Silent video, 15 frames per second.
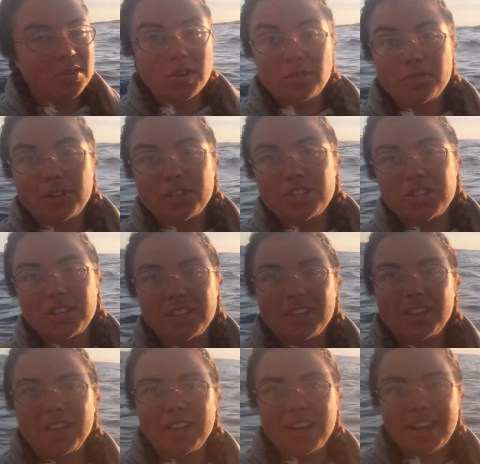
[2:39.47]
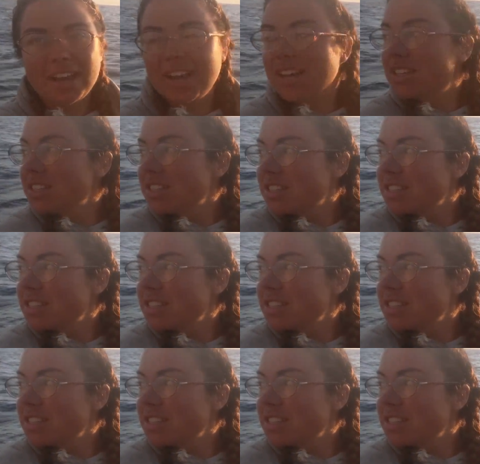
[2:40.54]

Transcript: Or fortunately, I guess.